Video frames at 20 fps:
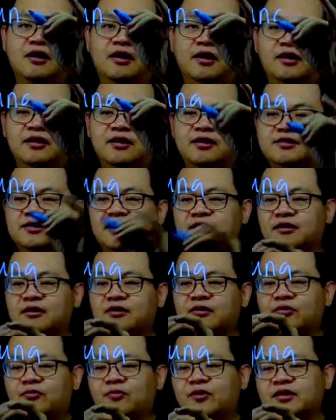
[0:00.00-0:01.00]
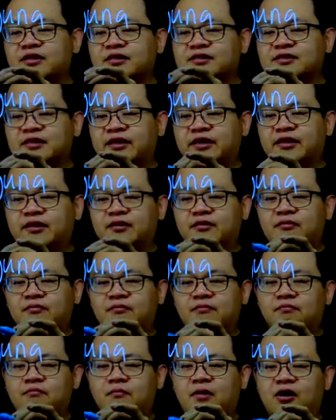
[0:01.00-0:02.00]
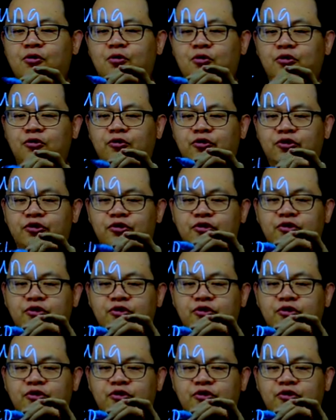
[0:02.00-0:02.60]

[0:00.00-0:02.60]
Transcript: and let's say the other one is in Bacolod.